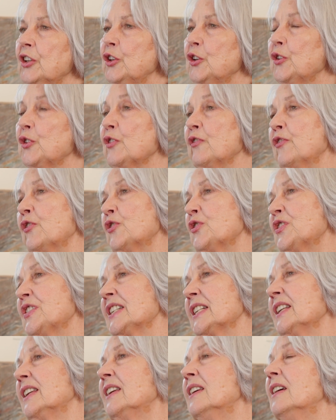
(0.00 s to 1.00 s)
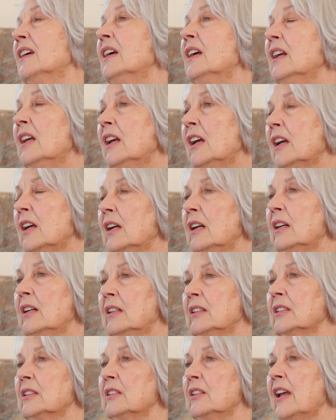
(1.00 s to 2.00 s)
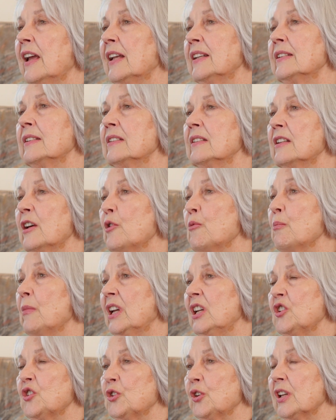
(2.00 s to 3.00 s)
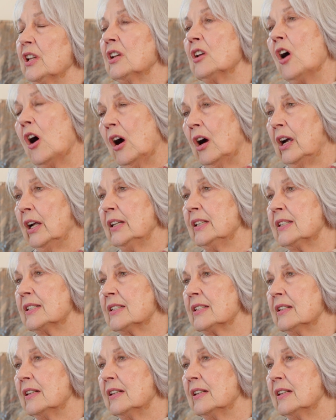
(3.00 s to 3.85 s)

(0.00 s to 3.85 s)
University and majored in art,